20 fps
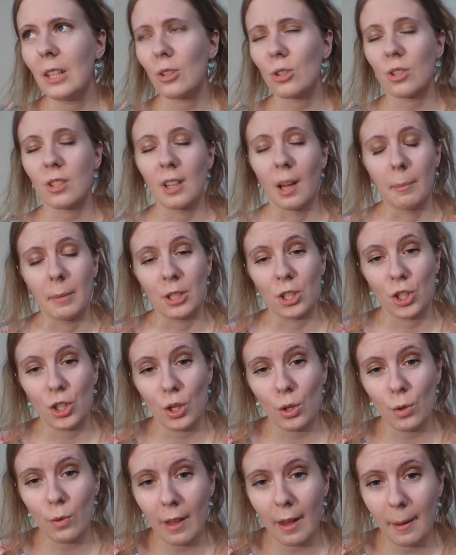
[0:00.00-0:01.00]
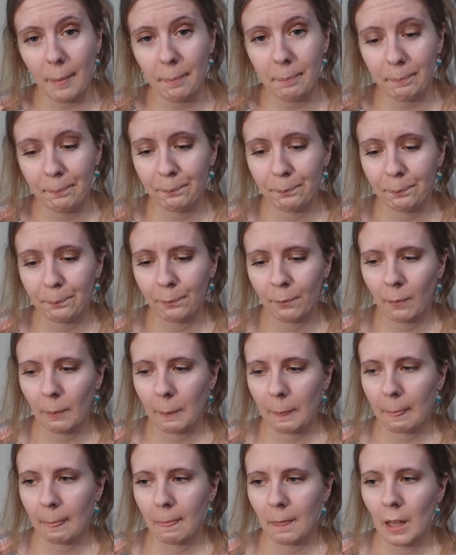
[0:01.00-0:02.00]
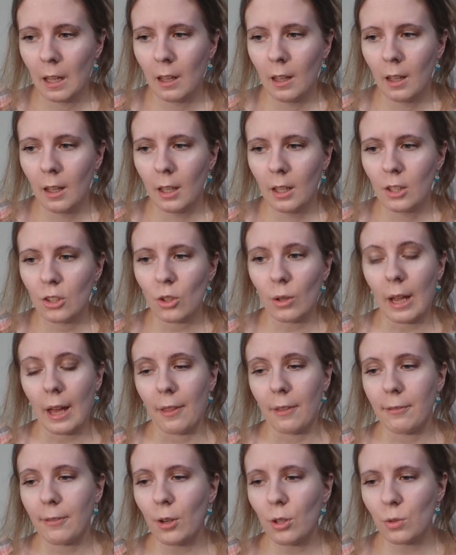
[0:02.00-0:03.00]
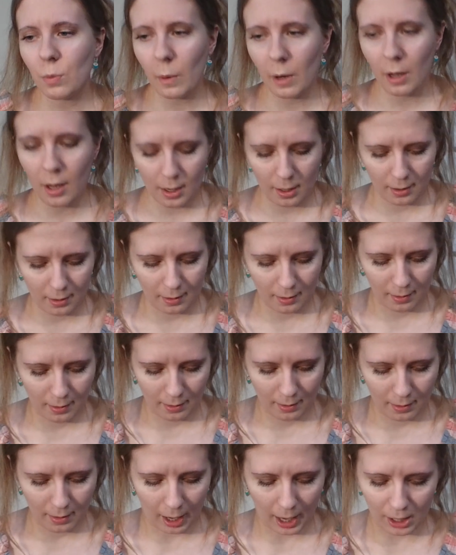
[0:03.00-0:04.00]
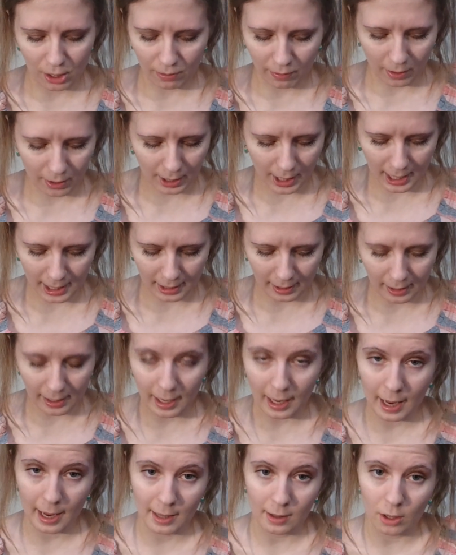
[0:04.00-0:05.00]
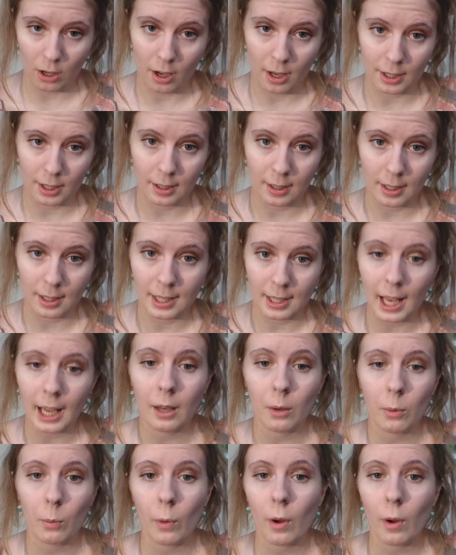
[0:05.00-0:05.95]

just not much to them. So yeah, the first one, I just felt desolate and lost. The second